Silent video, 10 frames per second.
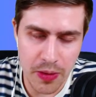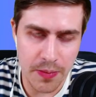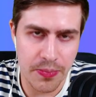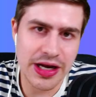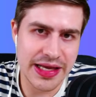
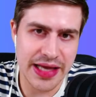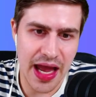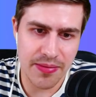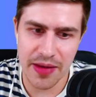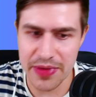Burnley
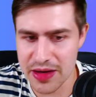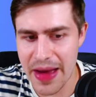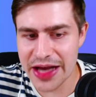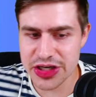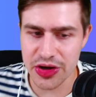game. I mean,
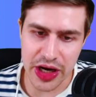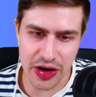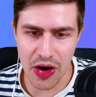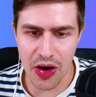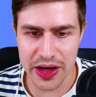imagine
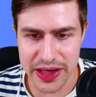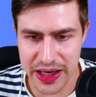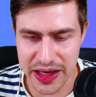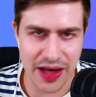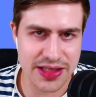Erling Haaland
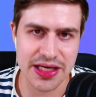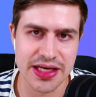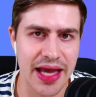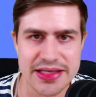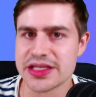in 19
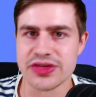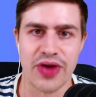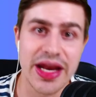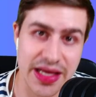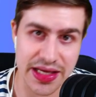days isn't
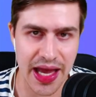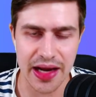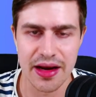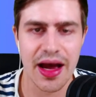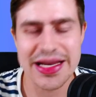ready
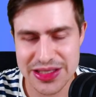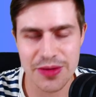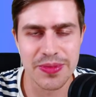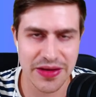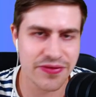again. I
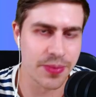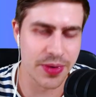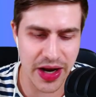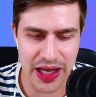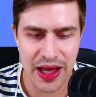still believe he'll be
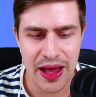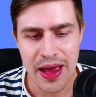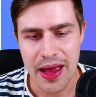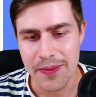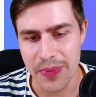ready.
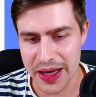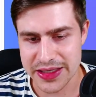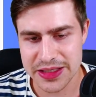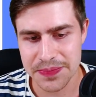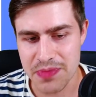
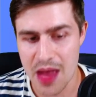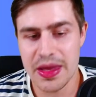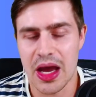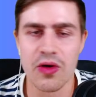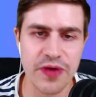But
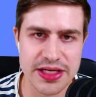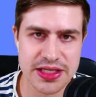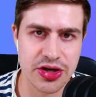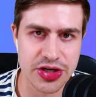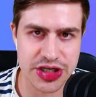maybe Alvarez
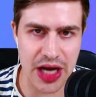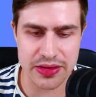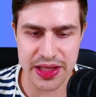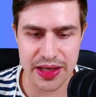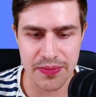is a good
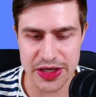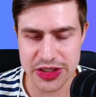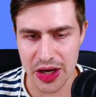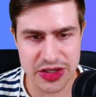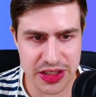shout then. But
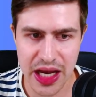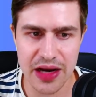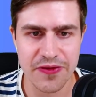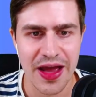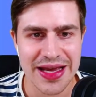yeah, just kind
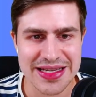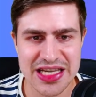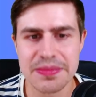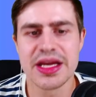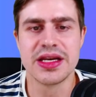of
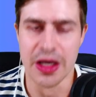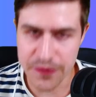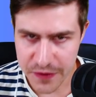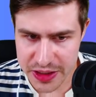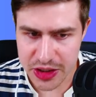something
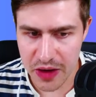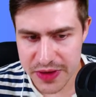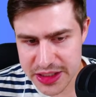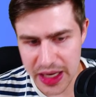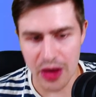different.
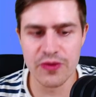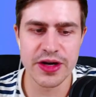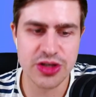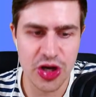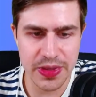Obviously,
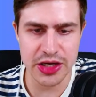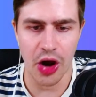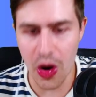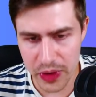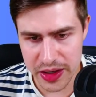Alvarez could be
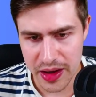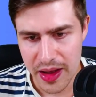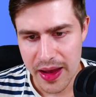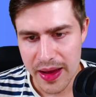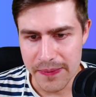Darwin.
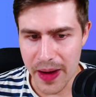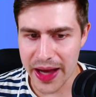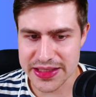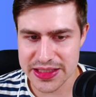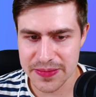
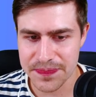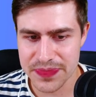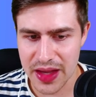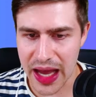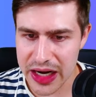But
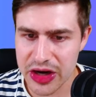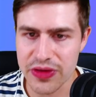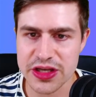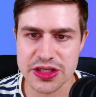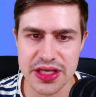I don't know.
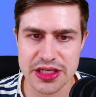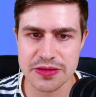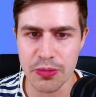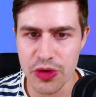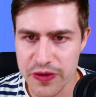
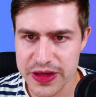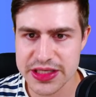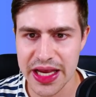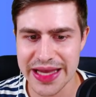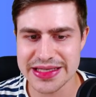This move
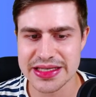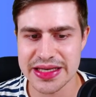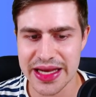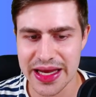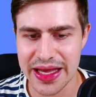is
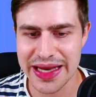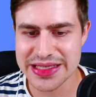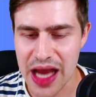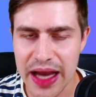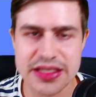
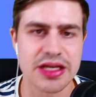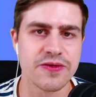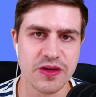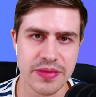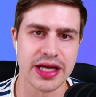enticing
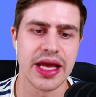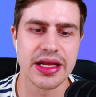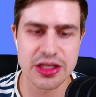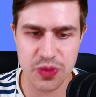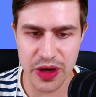for me.
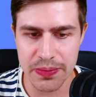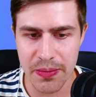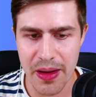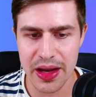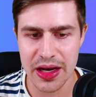This
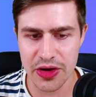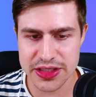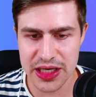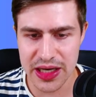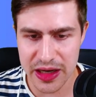one
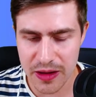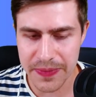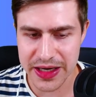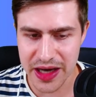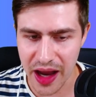looks a little
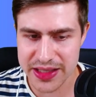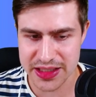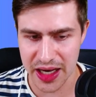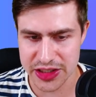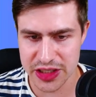bit
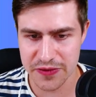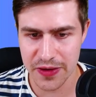nicer. I just